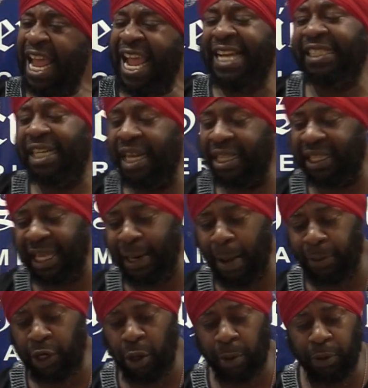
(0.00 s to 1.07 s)
Here's another thing
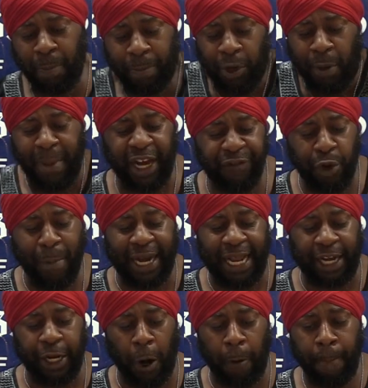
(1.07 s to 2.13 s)
that many of you might
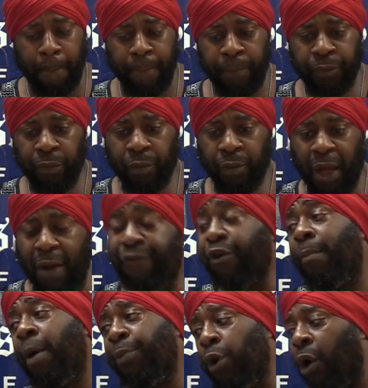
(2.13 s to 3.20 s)
not know. I'm
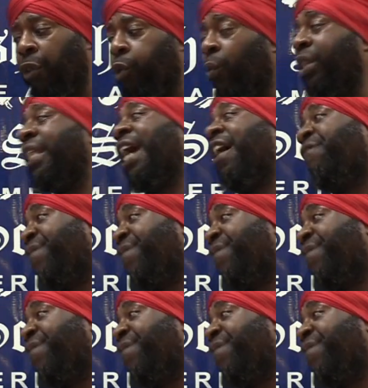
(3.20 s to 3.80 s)
from up north. One thing I